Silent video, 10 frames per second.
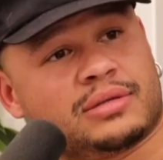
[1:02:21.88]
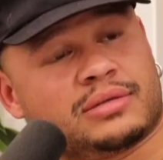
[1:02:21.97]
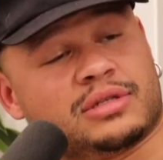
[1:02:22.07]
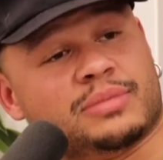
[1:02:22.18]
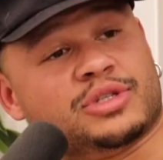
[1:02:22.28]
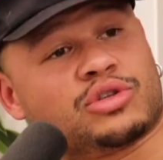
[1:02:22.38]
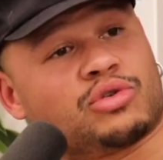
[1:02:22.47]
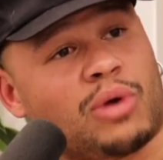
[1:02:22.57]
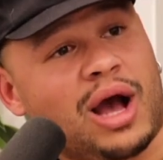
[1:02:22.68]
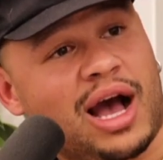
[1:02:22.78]

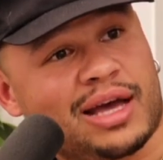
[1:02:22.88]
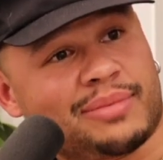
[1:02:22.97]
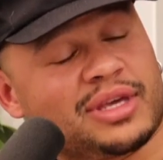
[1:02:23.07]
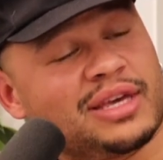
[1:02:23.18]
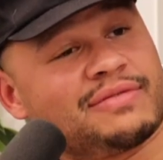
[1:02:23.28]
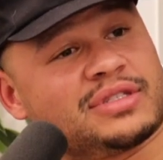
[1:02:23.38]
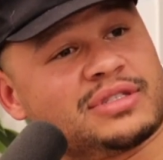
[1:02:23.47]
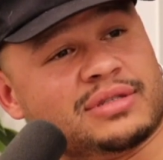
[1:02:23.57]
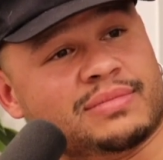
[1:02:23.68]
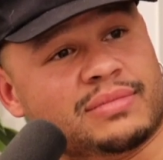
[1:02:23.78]
subscribe, give us
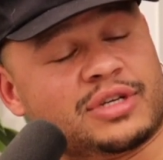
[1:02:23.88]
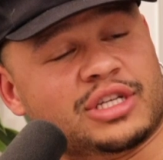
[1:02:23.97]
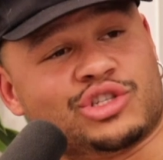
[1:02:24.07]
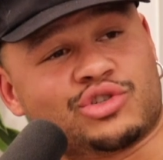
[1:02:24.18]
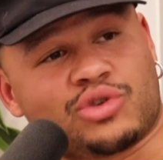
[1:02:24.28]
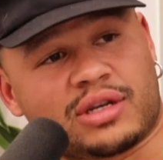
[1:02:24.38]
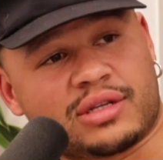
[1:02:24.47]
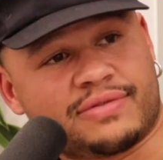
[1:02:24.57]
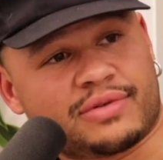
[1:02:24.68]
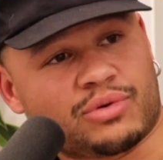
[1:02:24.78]
some
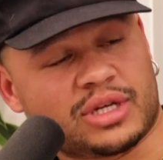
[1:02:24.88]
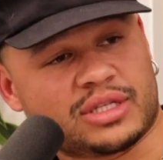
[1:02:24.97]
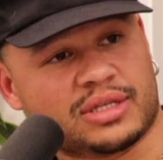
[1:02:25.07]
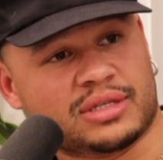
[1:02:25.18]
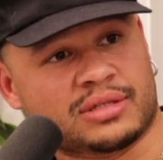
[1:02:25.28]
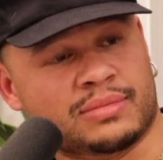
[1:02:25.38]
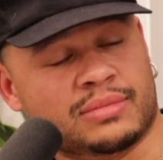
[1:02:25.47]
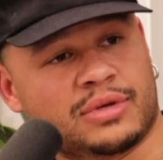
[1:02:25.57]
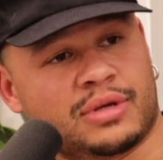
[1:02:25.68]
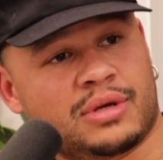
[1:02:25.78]
constructive
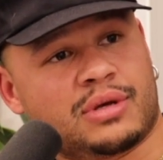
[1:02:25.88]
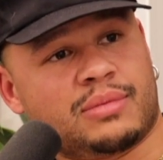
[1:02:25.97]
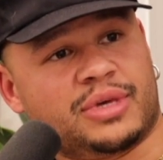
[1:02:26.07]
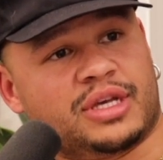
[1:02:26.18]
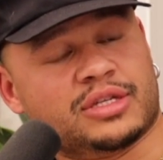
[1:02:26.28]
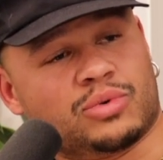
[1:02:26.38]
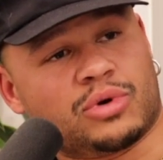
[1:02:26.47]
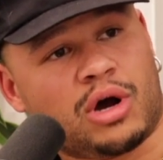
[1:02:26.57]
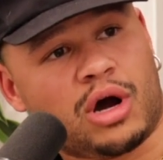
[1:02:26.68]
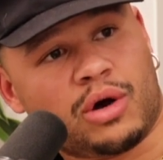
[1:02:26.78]
criticism, because
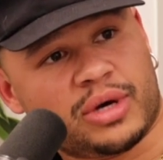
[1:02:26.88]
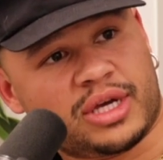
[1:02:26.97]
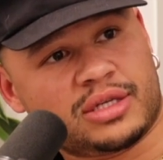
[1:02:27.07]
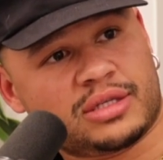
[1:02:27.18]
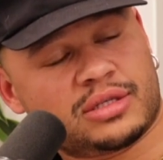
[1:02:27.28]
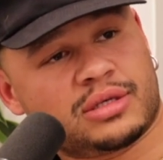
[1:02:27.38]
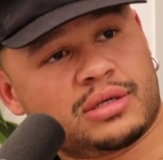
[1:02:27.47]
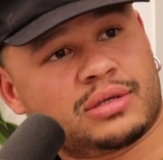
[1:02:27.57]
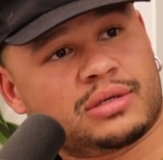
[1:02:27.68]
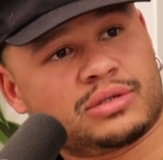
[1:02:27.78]
we're always
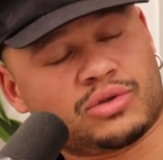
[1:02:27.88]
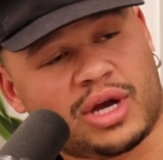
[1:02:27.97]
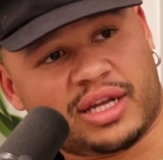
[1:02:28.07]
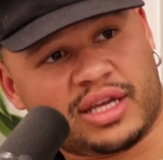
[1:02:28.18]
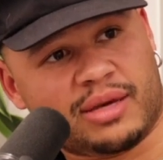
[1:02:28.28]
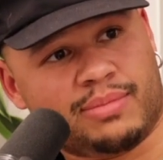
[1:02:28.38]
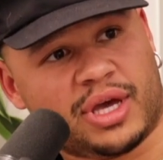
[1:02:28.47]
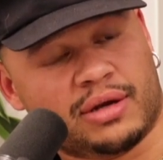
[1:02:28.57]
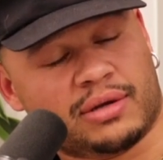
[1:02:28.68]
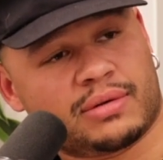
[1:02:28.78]
trying to get
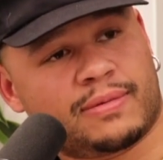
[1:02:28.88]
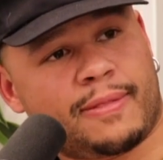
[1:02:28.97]
better.